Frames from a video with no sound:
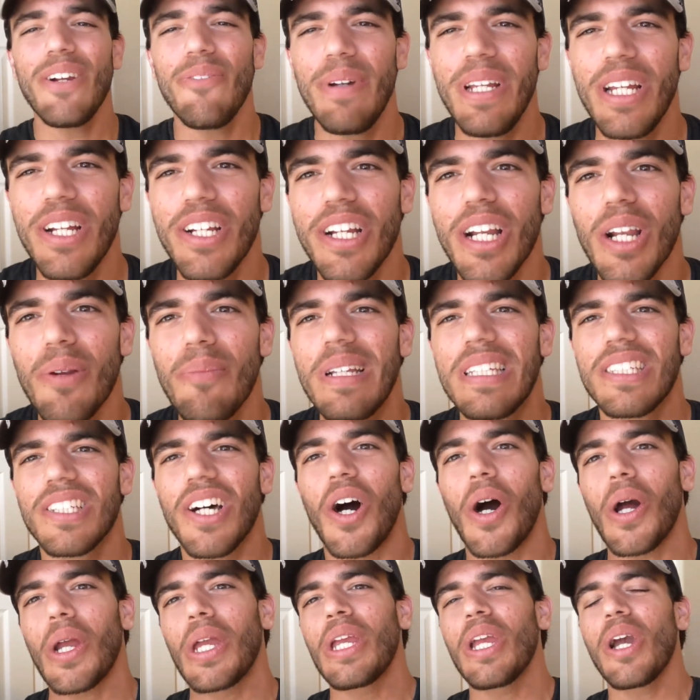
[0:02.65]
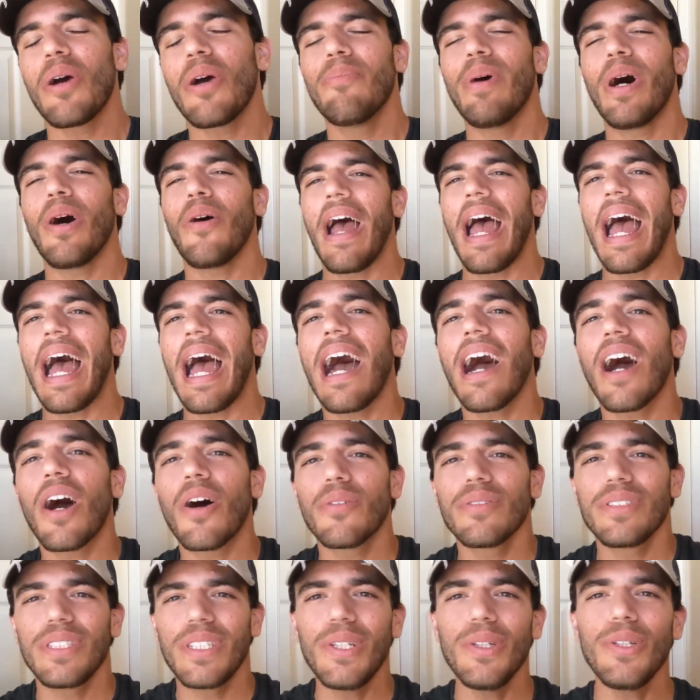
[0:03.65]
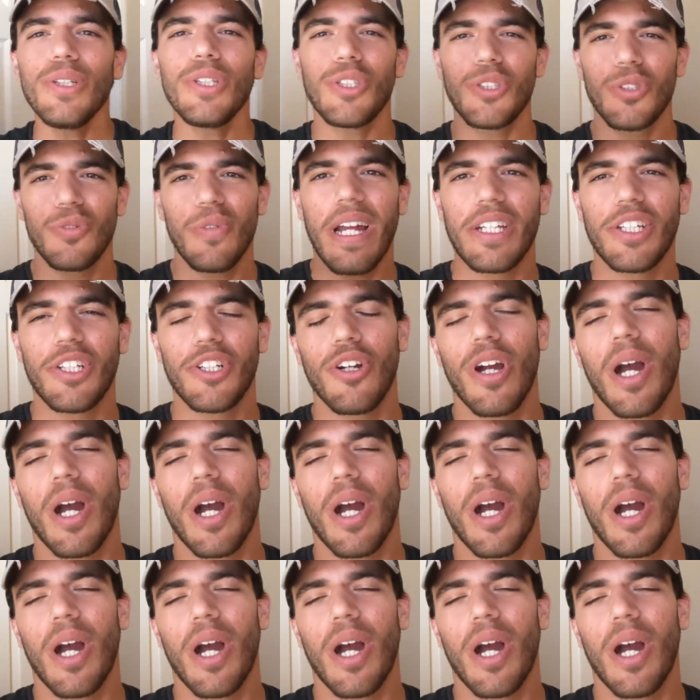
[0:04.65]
we are going to be talking about how to stretch